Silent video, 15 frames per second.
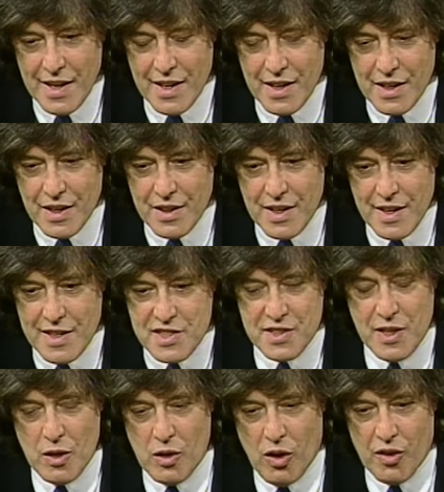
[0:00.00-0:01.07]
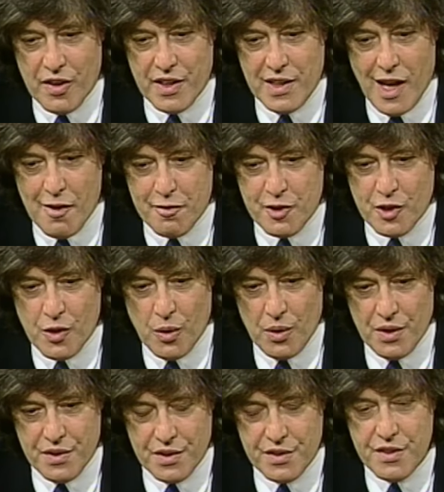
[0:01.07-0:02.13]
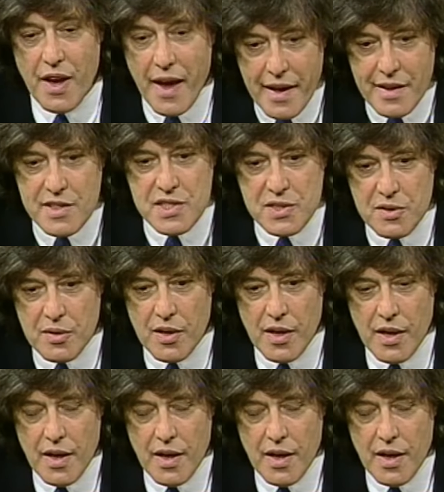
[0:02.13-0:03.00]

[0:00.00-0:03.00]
uh, it's no longer enough to call it a text.